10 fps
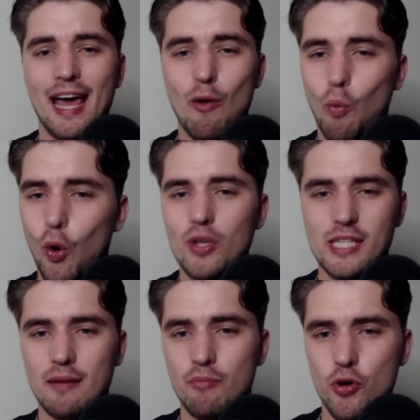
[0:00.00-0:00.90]
What
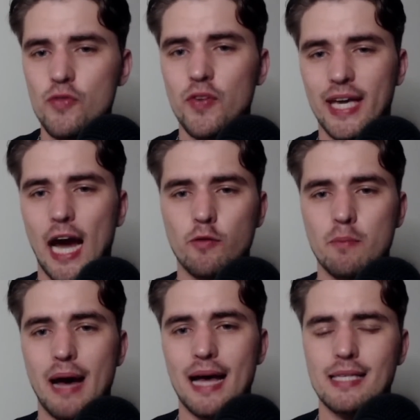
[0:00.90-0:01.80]
a move for Calvin
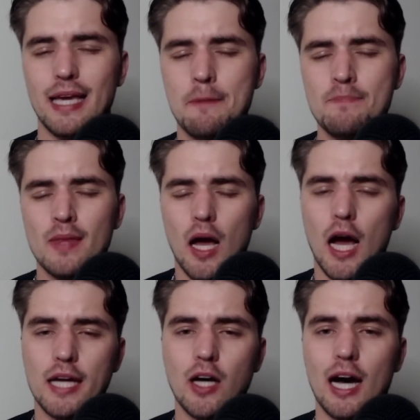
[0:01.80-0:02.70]
Bassey.
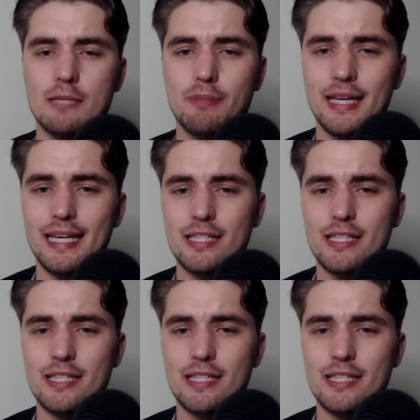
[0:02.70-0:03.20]
Guys, please